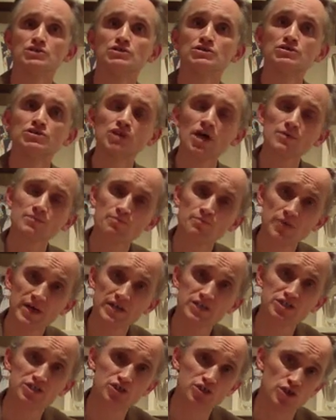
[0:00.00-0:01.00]
Don't
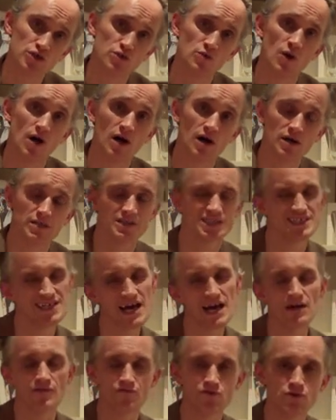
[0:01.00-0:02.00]
pitch too hard.
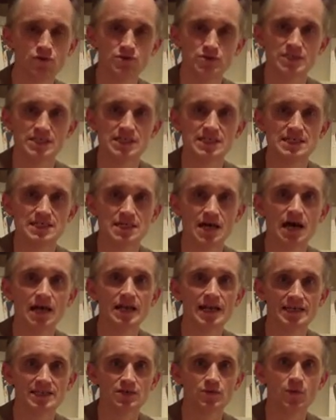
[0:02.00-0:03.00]
Yeah, of course it is a
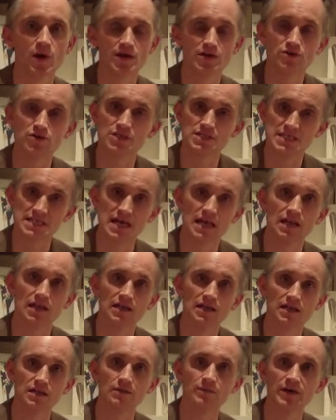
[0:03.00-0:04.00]
letter where you can sell a
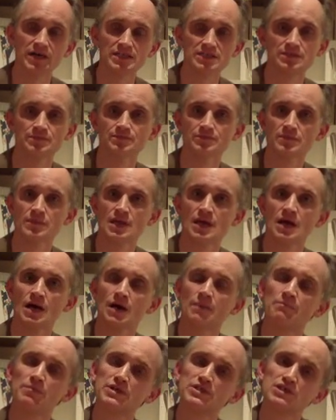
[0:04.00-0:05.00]
little bit,
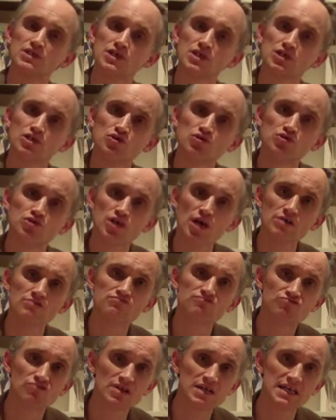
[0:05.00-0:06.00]
but you don't
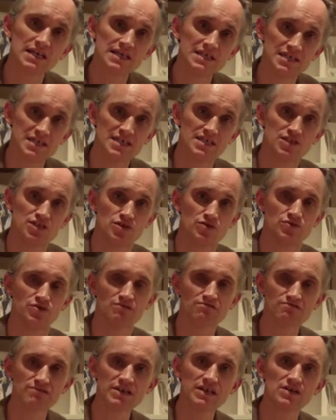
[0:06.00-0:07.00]
really need to. The
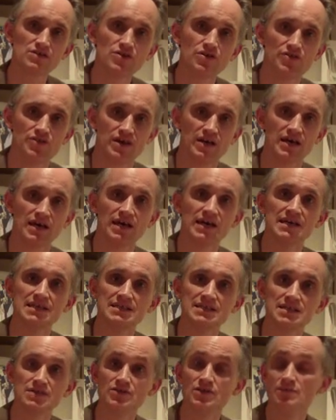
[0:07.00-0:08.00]
critical thing
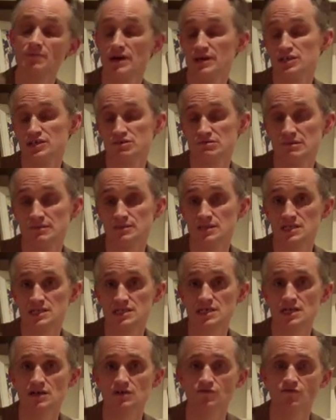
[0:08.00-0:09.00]
is the manuscript
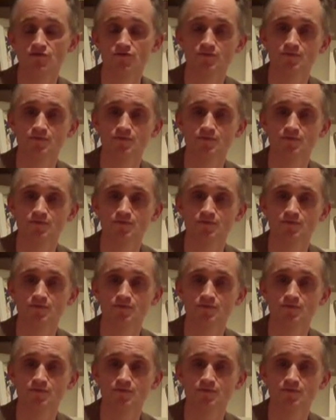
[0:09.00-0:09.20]
itself.